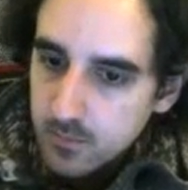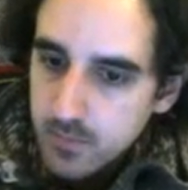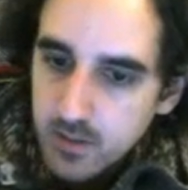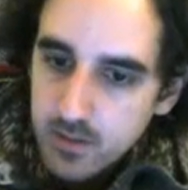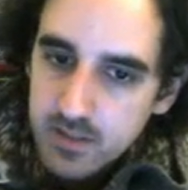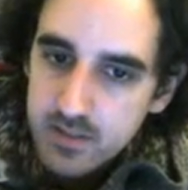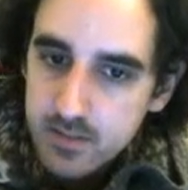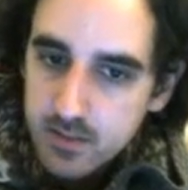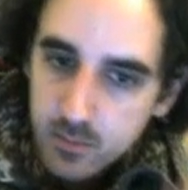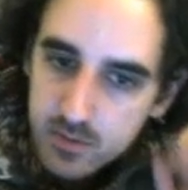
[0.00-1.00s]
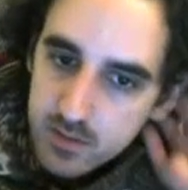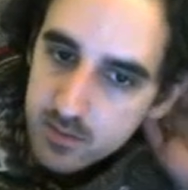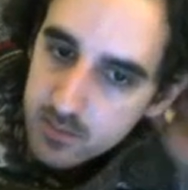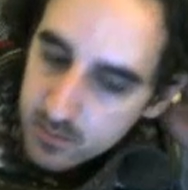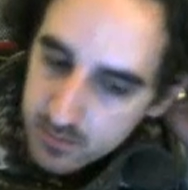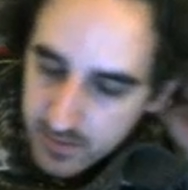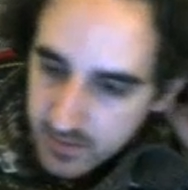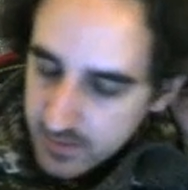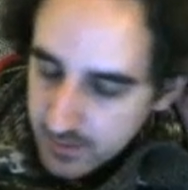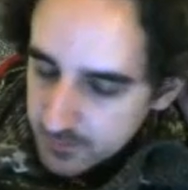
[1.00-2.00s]
but let's see what this looks
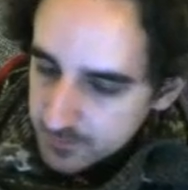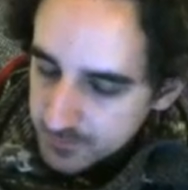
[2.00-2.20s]
like now.